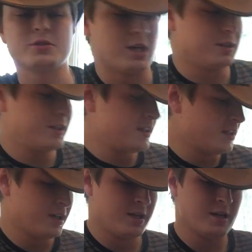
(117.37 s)
talit.
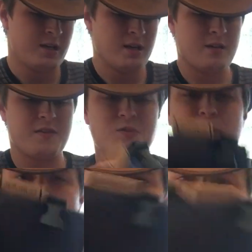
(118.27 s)
This
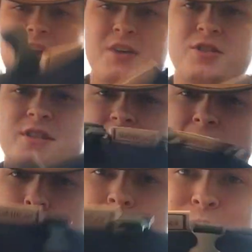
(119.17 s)
bag is actually
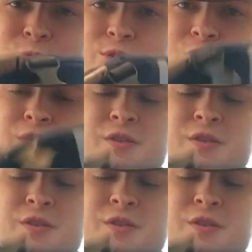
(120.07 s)
not waterproof,